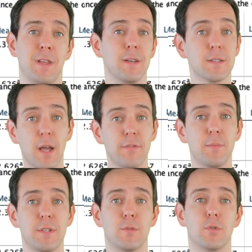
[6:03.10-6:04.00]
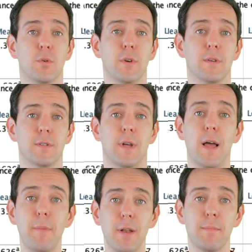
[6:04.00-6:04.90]
Aside from these tutorials,
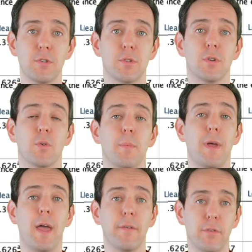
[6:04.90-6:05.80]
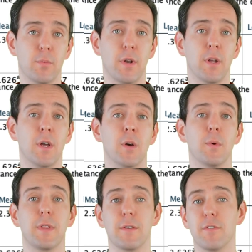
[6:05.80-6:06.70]
I'm on a mission to equip everyone
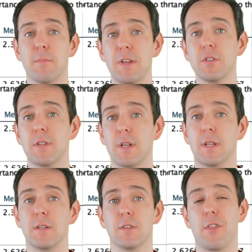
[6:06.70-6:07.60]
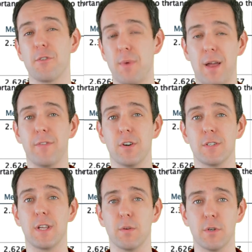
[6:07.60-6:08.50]
with the information they need to thrive in our
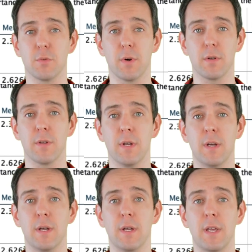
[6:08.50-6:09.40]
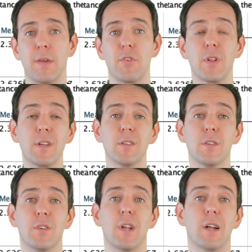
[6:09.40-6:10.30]
data-rich world. If you'd like to
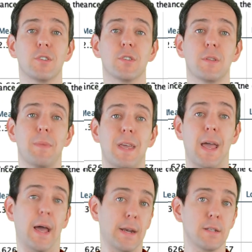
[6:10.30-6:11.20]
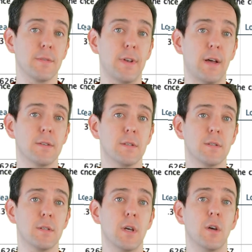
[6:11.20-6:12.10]
learn not just the mechanics of
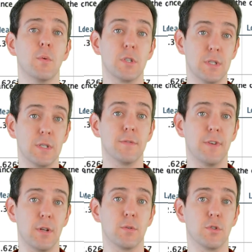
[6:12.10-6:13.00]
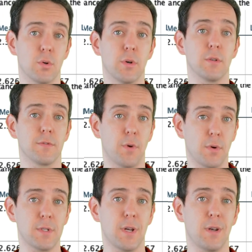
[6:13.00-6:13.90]
analysis, which these video tutorials
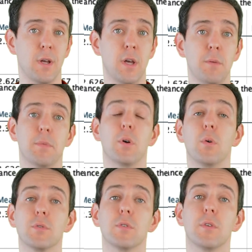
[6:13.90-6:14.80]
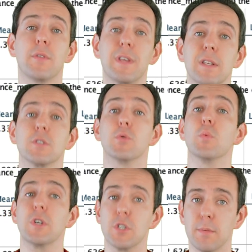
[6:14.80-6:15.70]
focus on, but also learn the
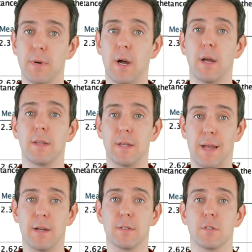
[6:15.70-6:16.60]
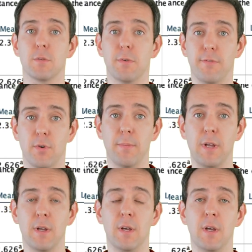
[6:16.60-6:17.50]
intuition behind the analysis you're
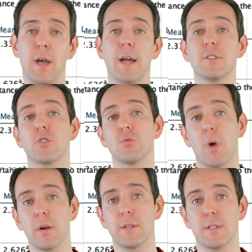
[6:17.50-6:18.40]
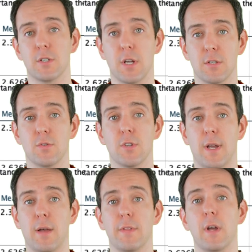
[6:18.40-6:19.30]
performing, I strongly suggest you
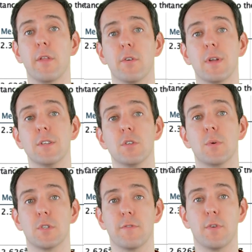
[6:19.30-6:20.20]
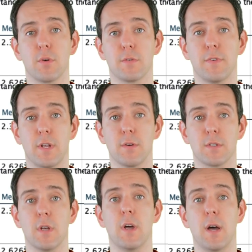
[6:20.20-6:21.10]
check out the other intuition-focused
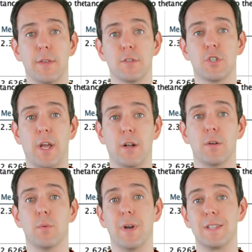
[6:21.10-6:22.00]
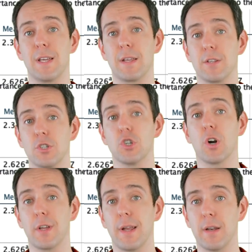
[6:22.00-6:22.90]
videos on this channel where I take the
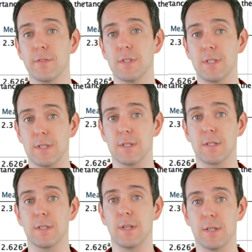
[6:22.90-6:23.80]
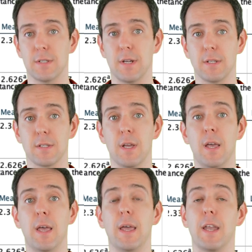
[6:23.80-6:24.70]
jargon out of statistics and data science
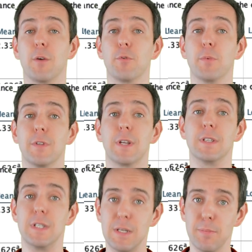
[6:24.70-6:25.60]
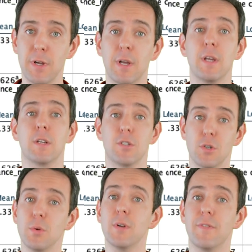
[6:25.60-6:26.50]
and help you build a deep,
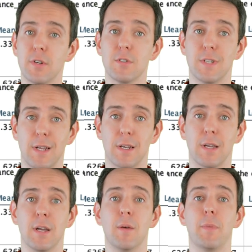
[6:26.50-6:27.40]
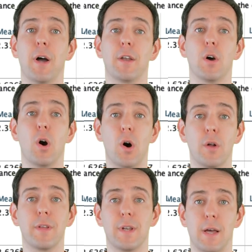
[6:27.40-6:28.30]
intuitive understanding behind all
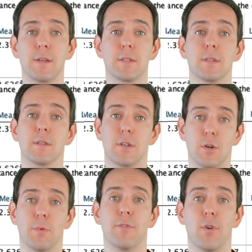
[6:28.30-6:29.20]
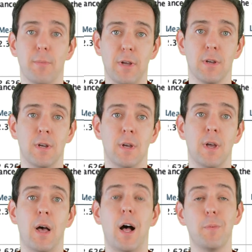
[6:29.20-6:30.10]
the analysis that you're performing.
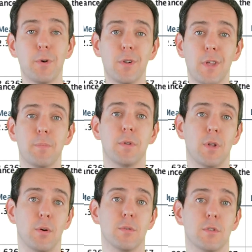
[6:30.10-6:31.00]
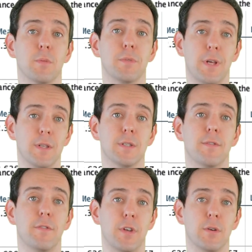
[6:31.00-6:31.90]
I'll put a link below to a playlist
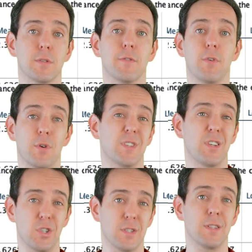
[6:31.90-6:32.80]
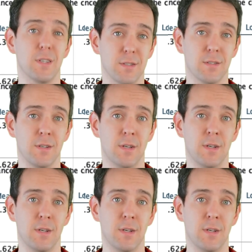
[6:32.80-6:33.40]
of the videos that focus on just this.